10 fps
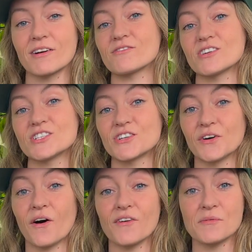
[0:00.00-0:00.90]
ever
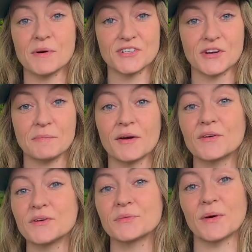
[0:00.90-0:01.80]
unsure of a mushroom, a
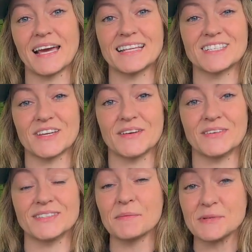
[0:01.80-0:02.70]
good way
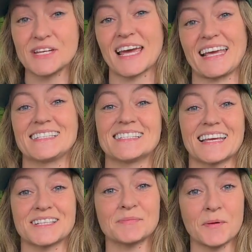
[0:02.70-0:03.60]
to double check is to
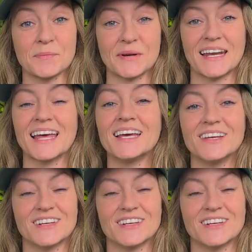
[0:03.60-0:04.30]
take a spore print. You